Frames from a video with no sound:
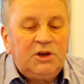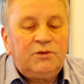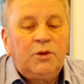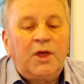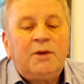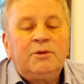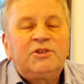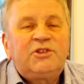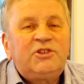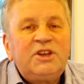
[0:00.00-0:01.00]
for they were
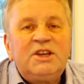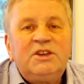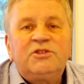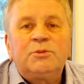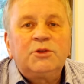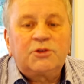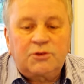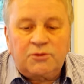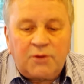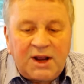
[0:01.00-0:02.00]
seized with
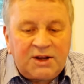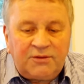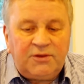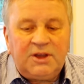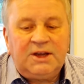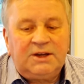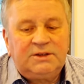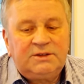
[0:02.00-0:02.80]
great fear.